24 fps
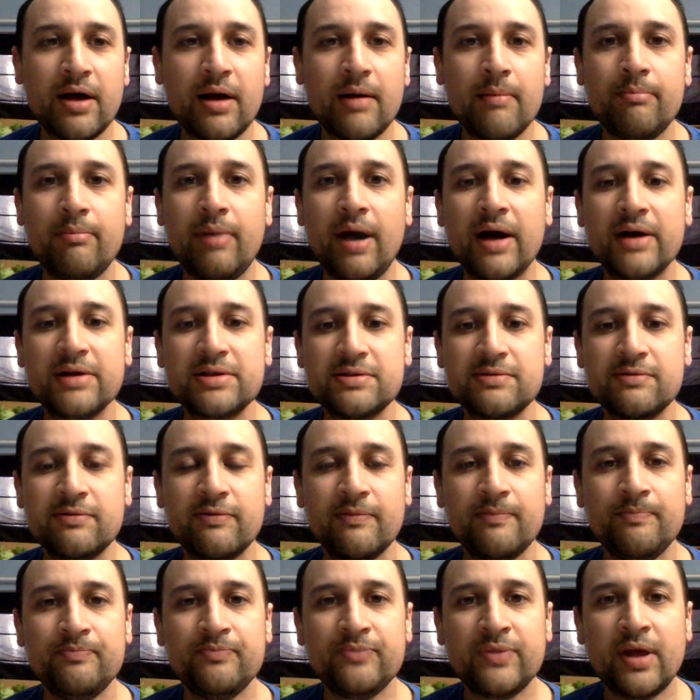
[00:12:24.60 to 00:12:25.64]
box of
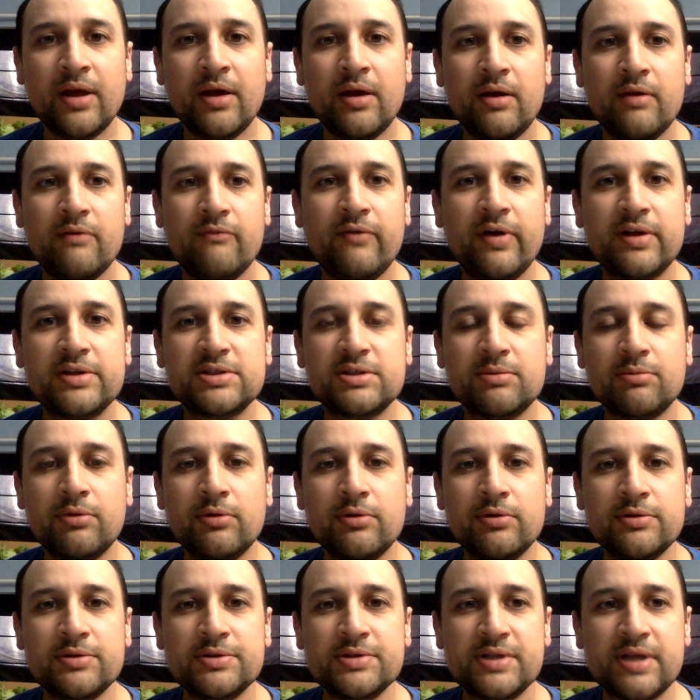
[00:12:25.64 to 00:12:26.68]

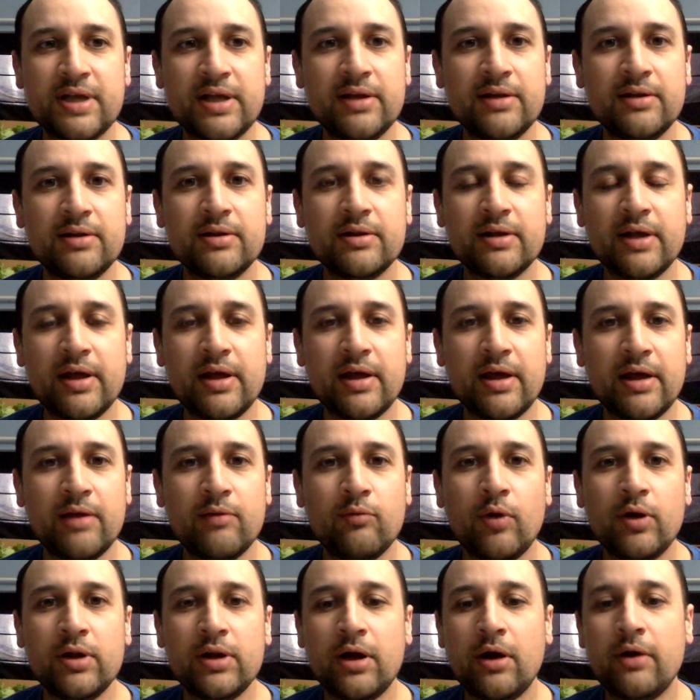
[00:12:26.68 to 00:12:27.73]
vegetables and
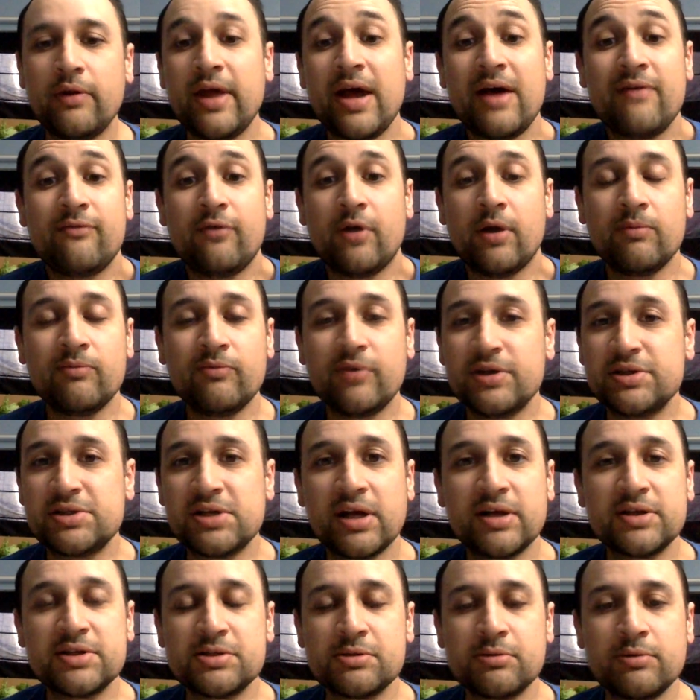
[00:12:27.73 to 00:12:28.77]
whatnot. They have farm fresh
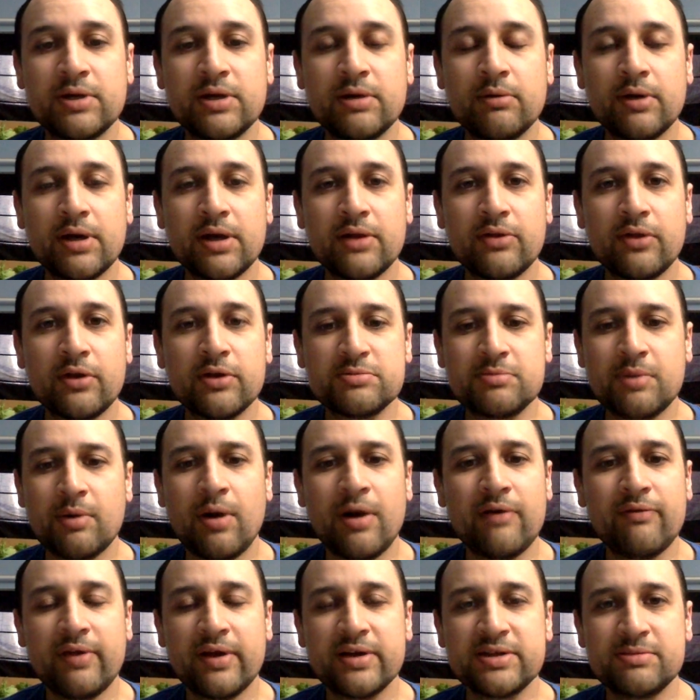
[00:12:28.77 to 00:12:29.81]
eggs, so we get those. My
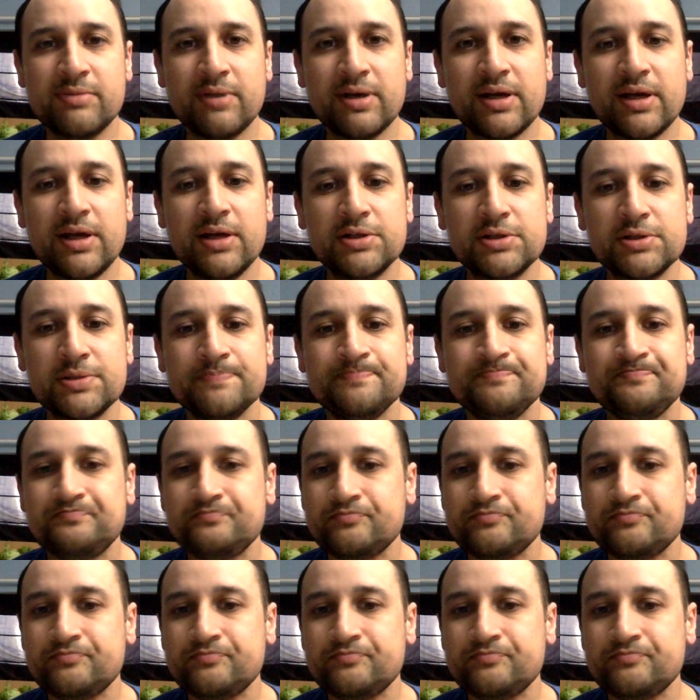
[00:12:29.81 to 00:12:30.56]
wife likes to make quiche.